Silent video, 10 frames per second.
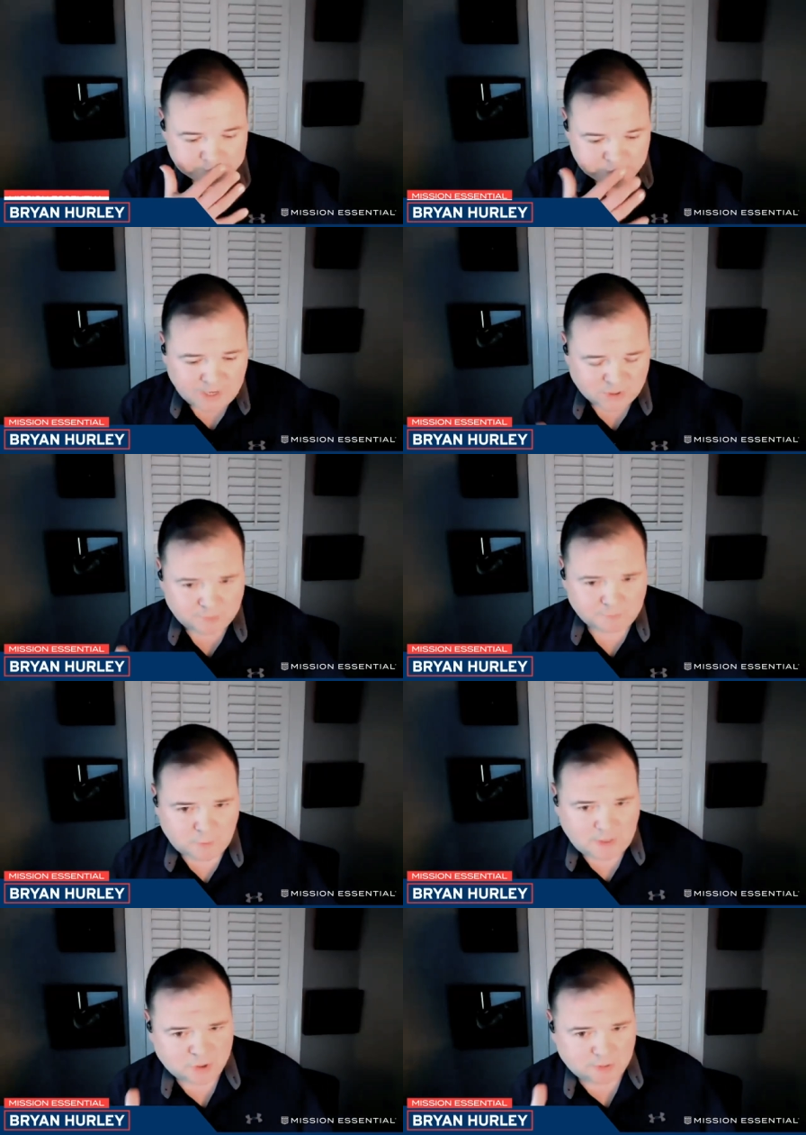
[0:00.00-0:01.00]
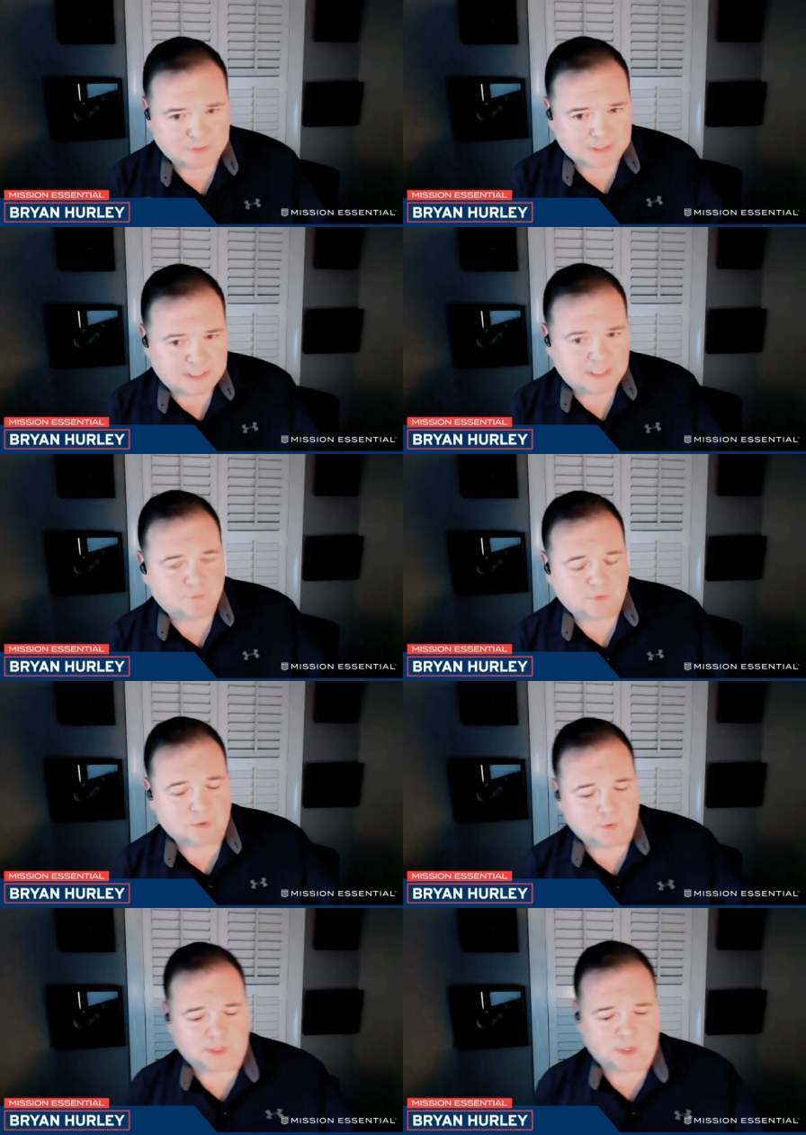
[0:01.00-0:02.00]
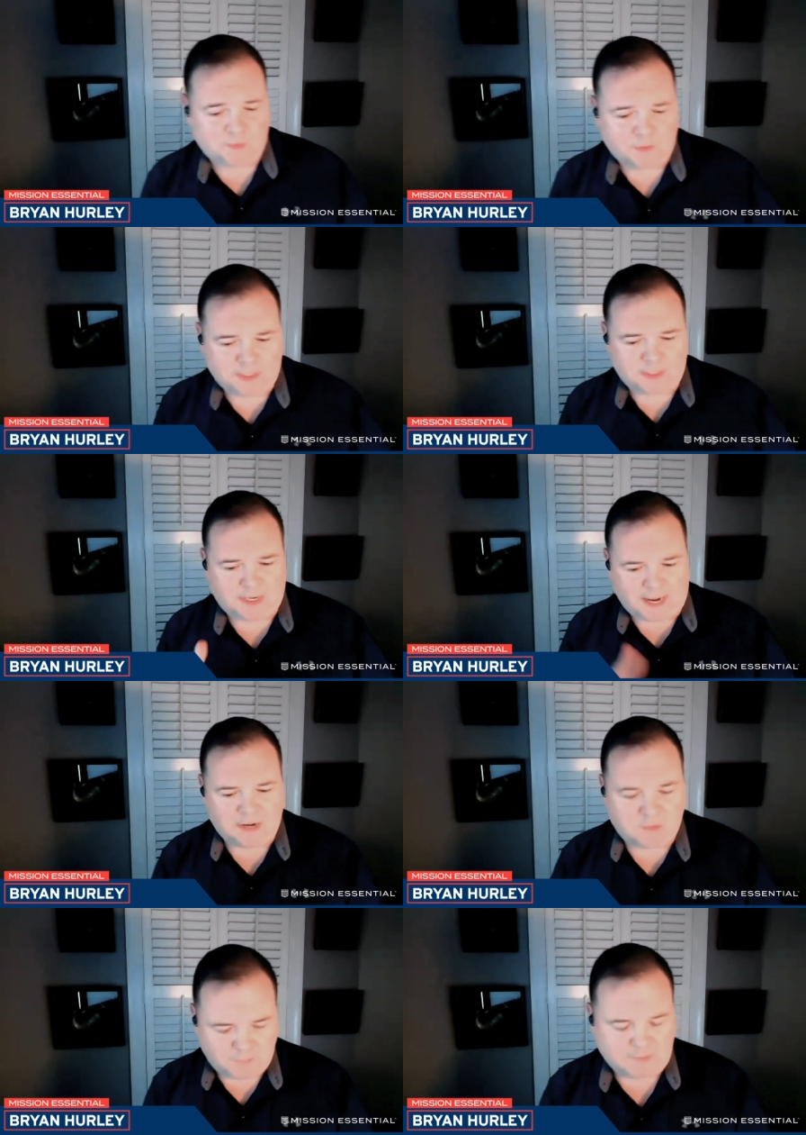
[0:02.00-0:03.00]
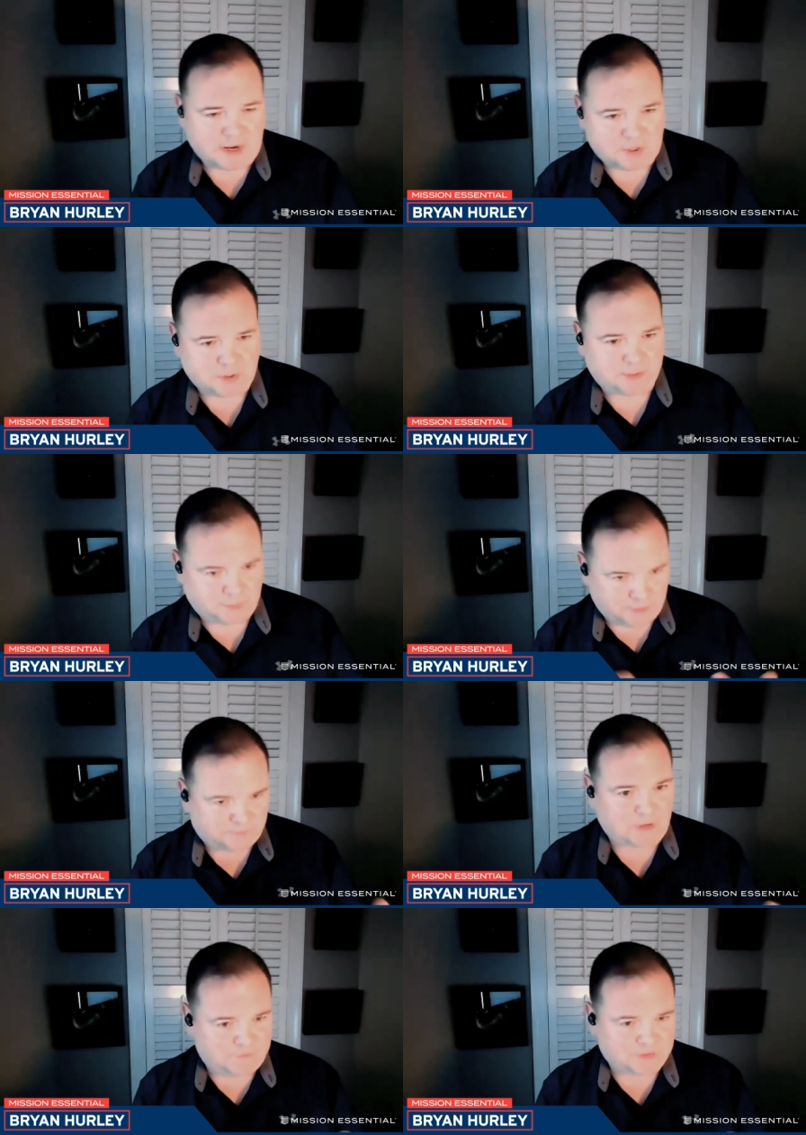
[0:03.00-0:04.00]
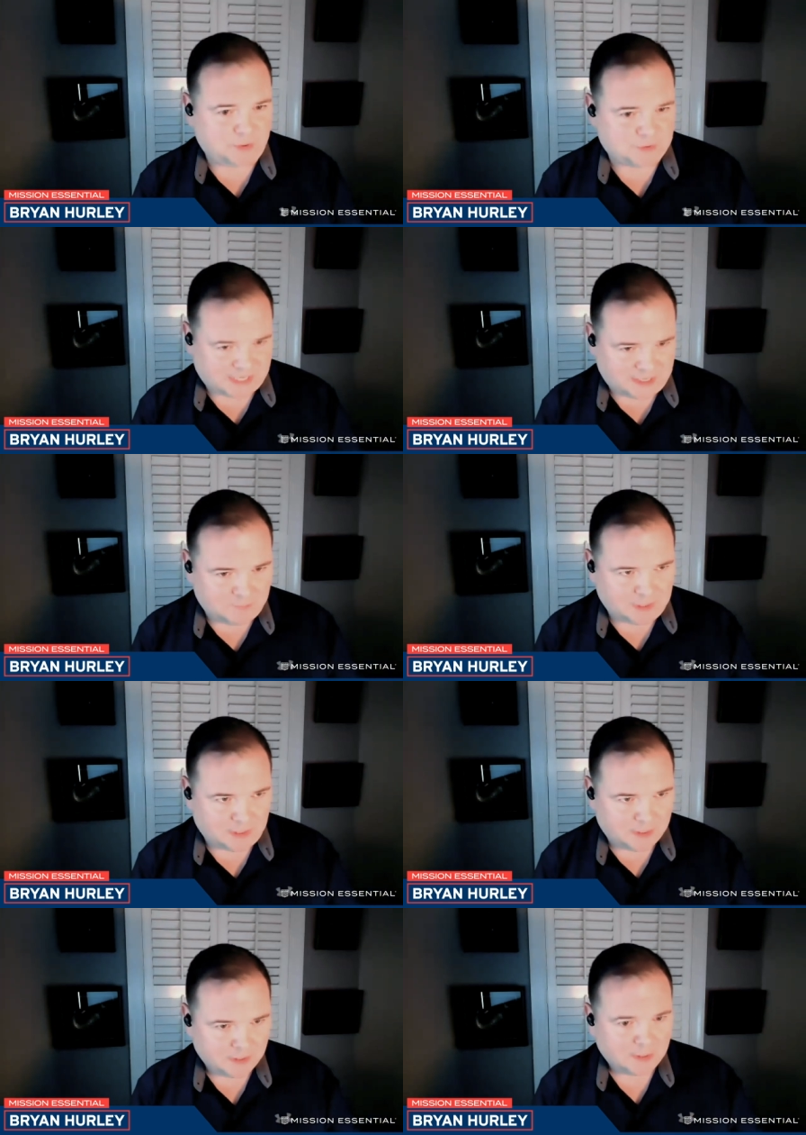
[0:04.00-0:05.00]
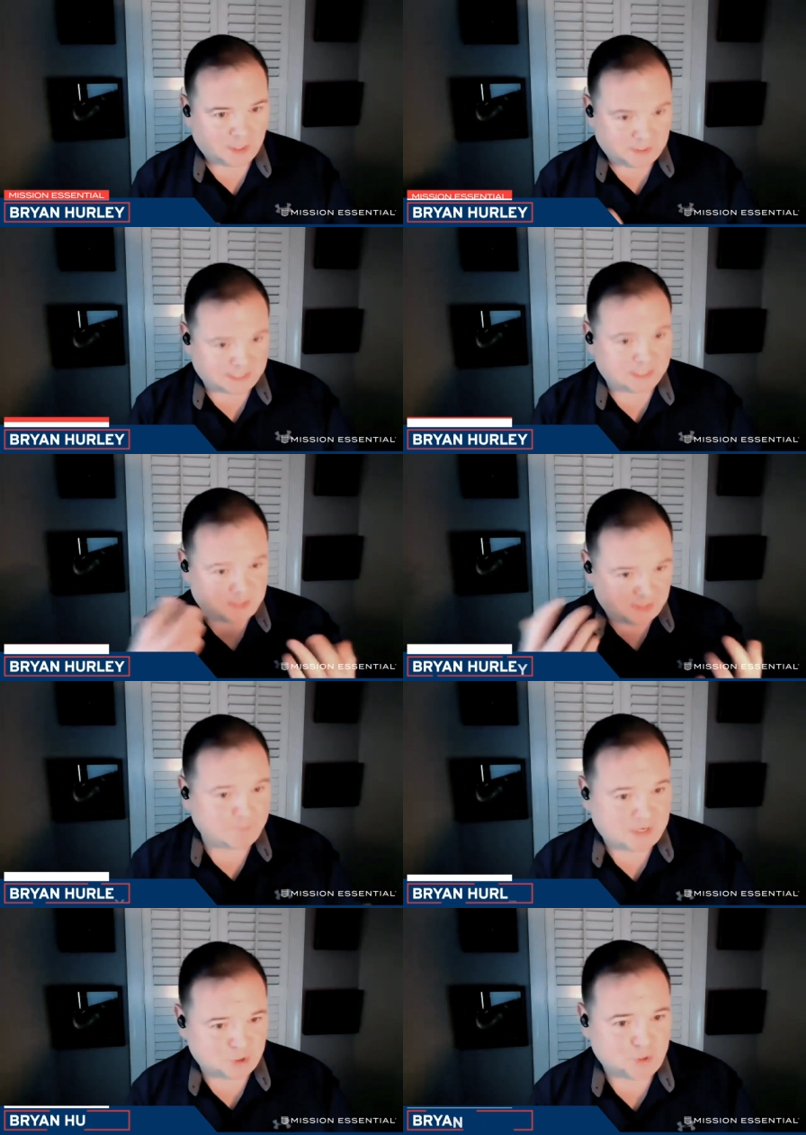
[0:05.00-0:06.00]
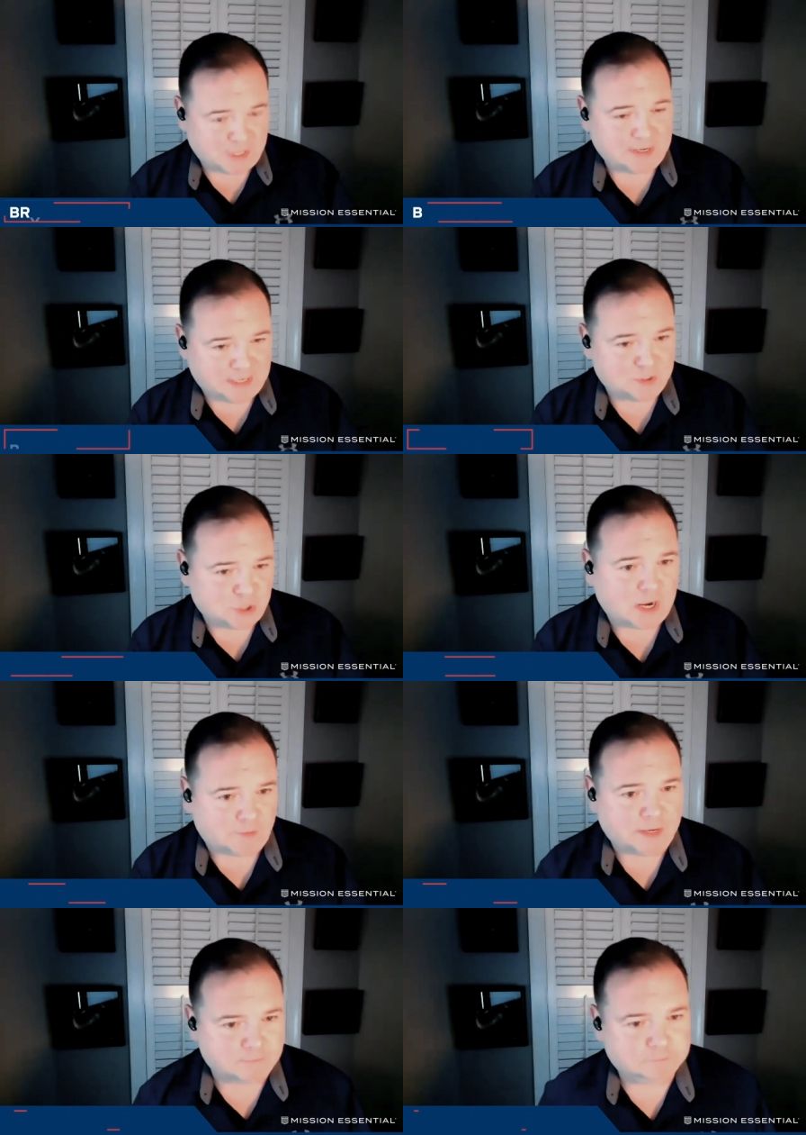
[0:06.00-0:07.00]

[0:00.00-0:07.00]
do you actually you actually believe though that it can be measured like these soft skills oh. can be articulated, yeah. measured, and, and taught, right?